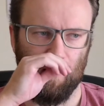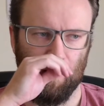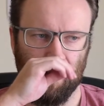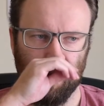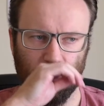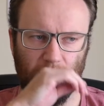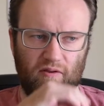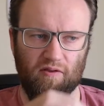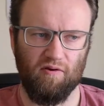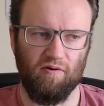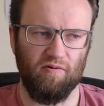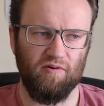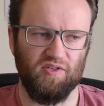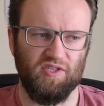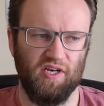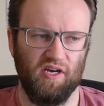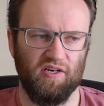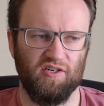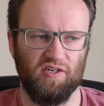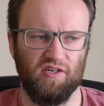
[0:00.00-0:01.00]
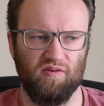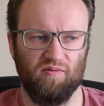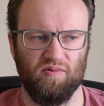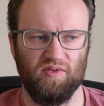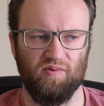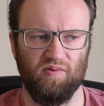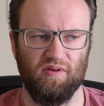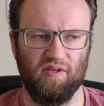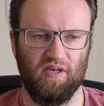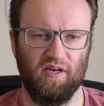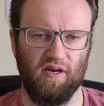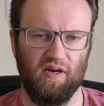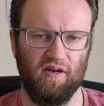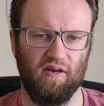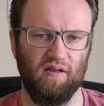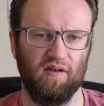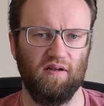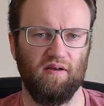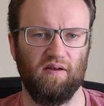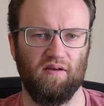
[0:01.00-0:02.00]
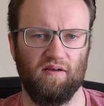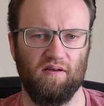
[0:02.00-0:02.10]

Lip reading: Going through rejection was really hard.